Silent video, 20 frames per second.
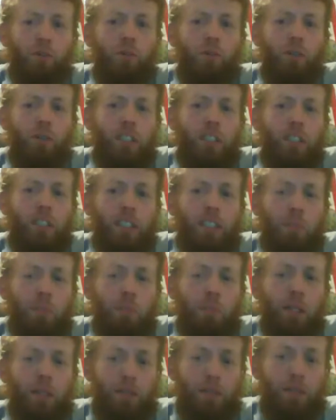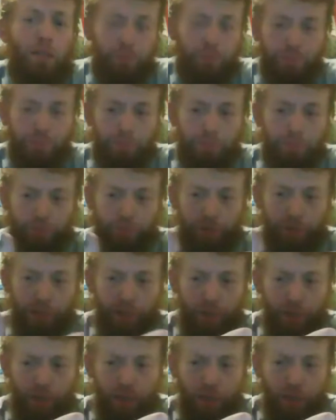when you're sampling
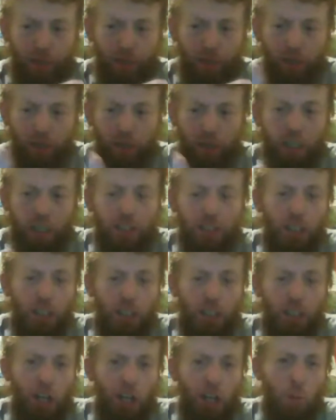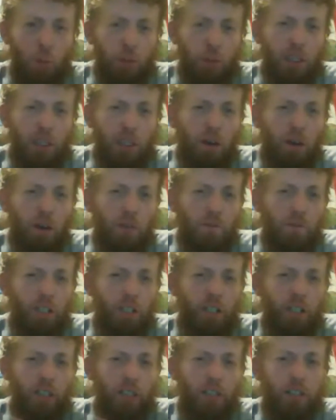that certain hops give off
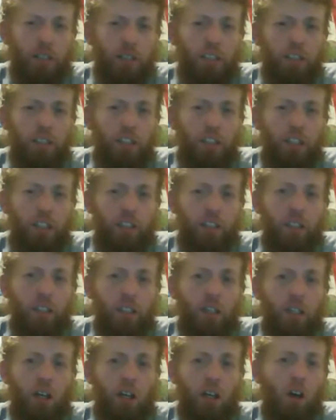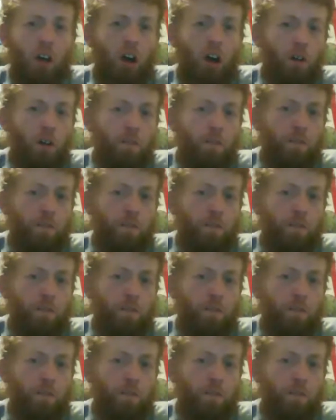certain um, certain off